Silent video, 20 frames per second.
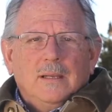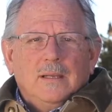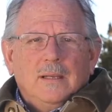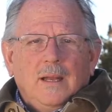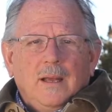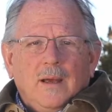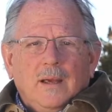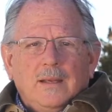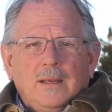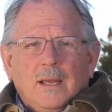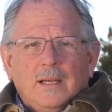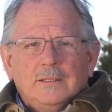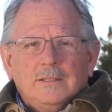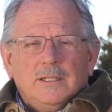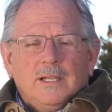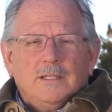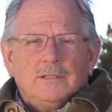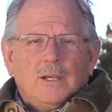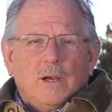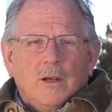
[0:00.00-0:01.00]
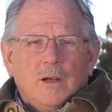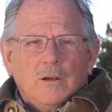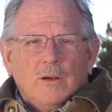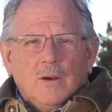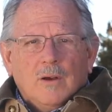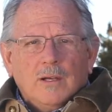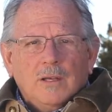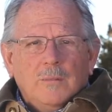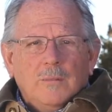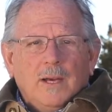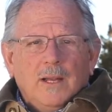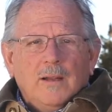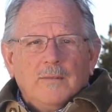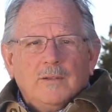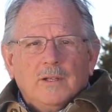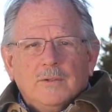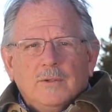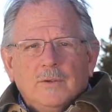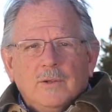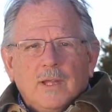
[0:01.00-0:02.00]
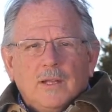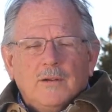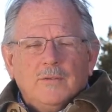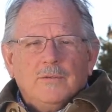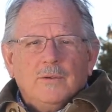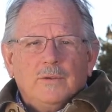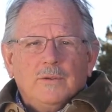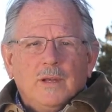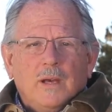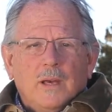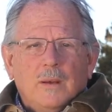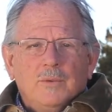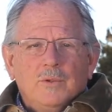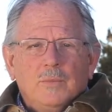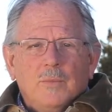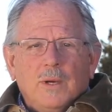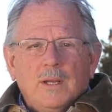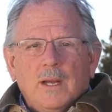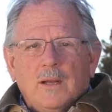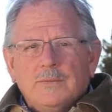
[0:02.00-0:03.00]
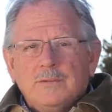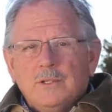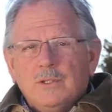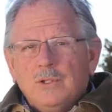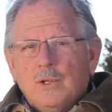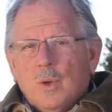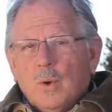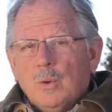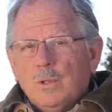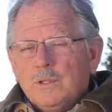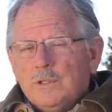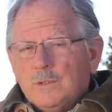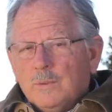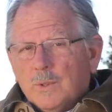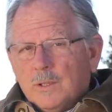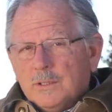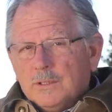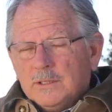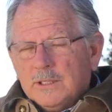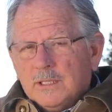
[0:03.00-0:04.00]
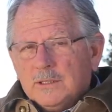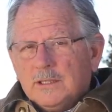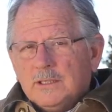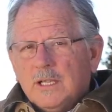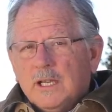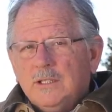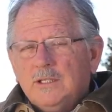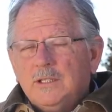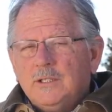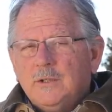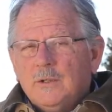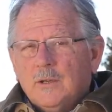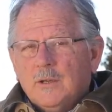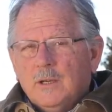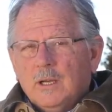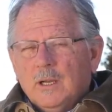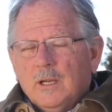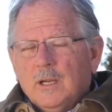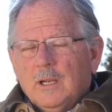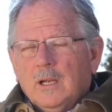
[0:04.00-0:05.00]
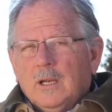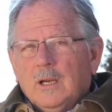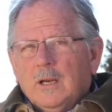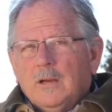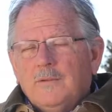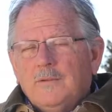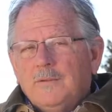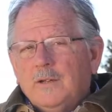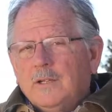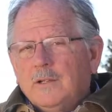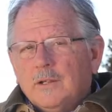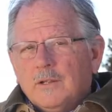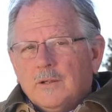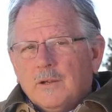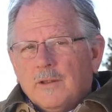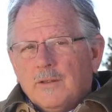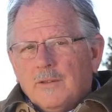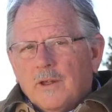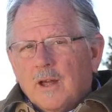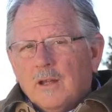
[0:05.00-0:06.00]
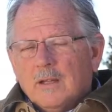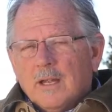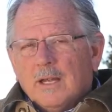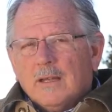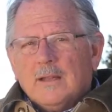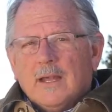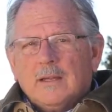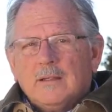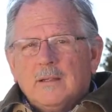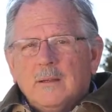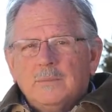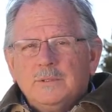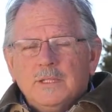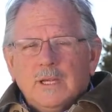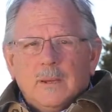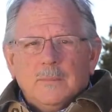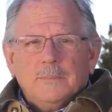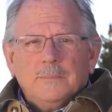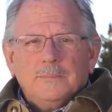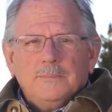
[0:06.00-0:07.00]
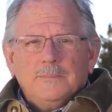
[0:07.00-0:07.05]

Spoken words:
Now I can't say it's all gone. You might have to do that a few times. You might have to notice when a sensation or a feeling or a thought like that comes up.